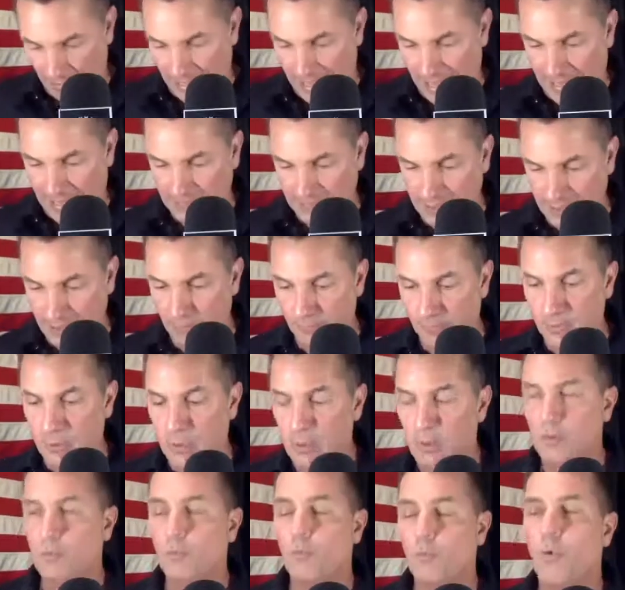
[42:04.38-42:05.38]
to ask you,
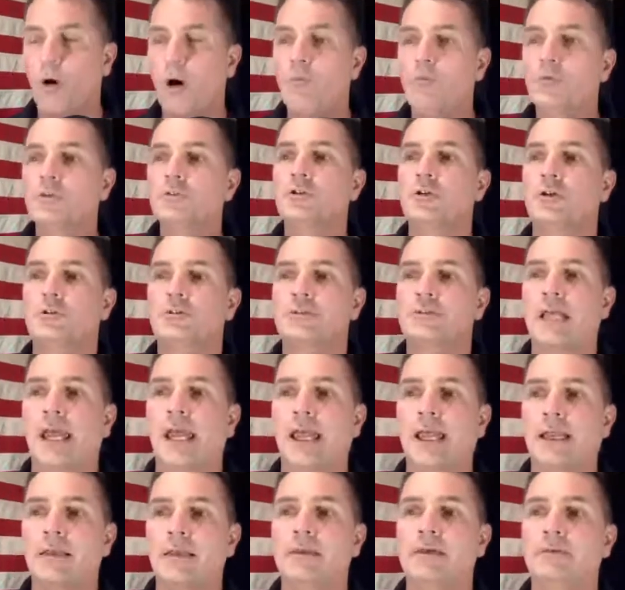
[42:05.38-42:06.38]
what was your
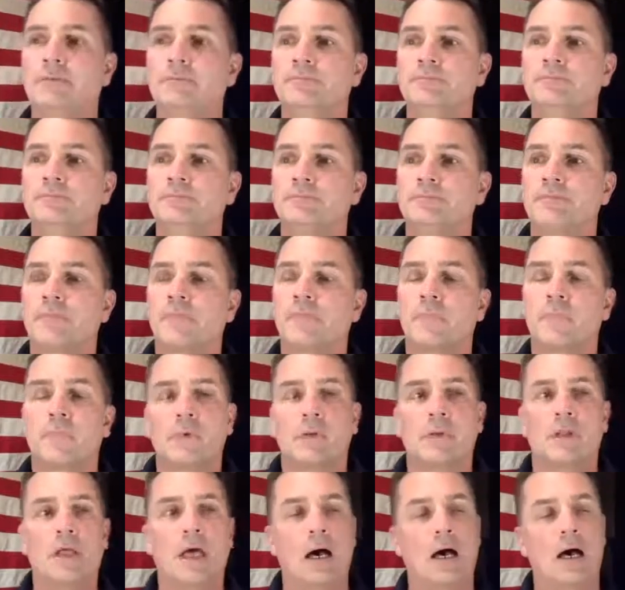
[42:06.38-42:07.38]
take
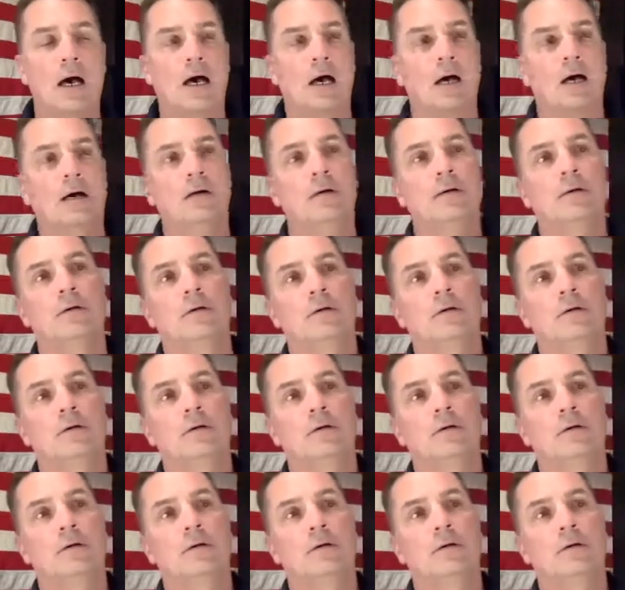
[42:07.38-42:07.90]
uh,